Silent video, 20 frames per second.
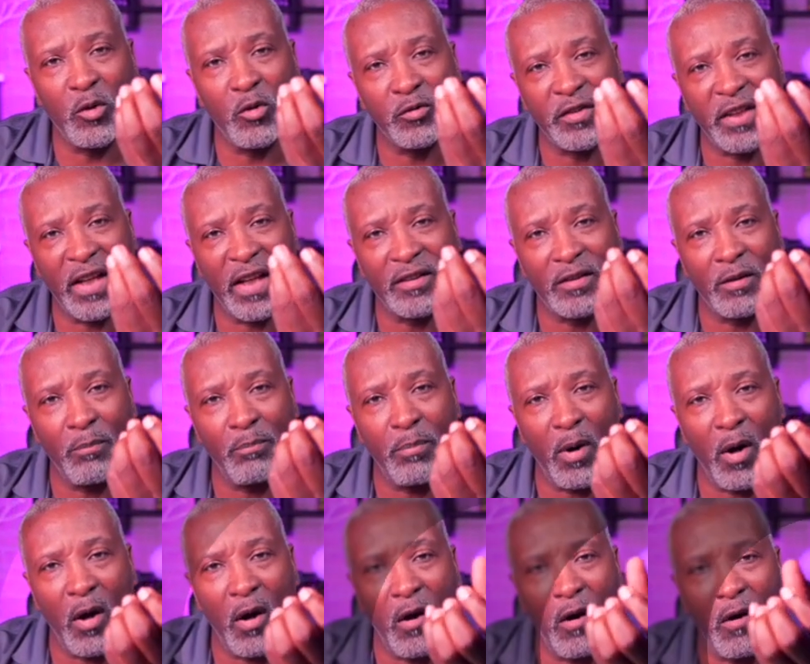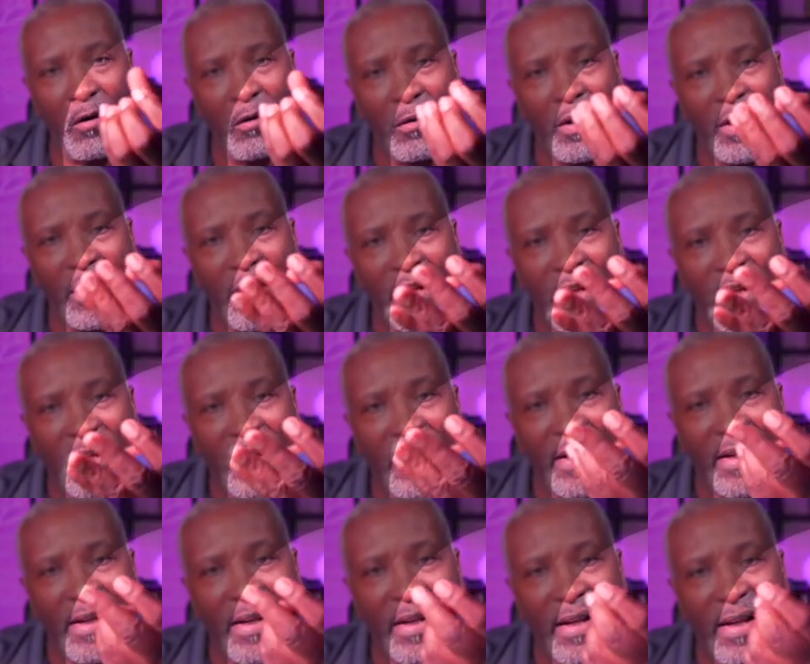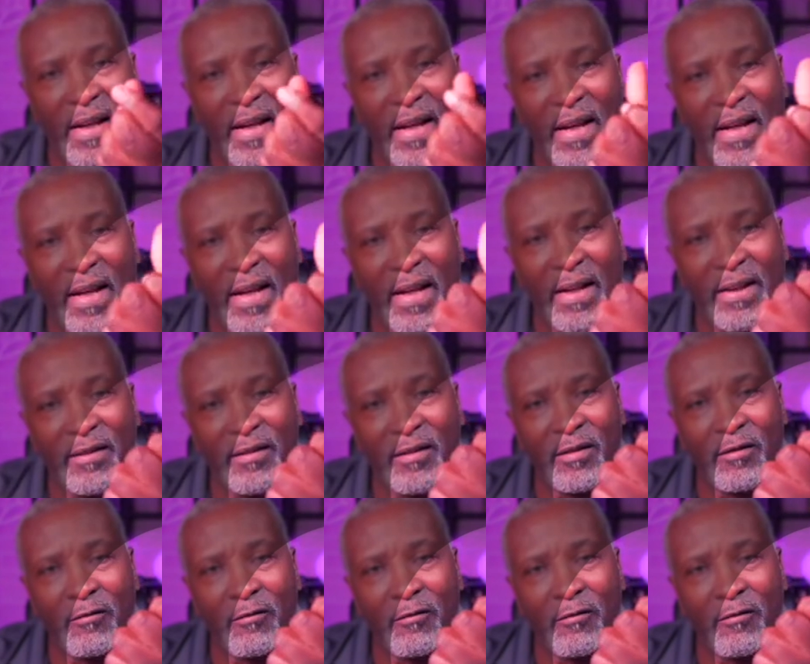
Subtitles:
You take the ball and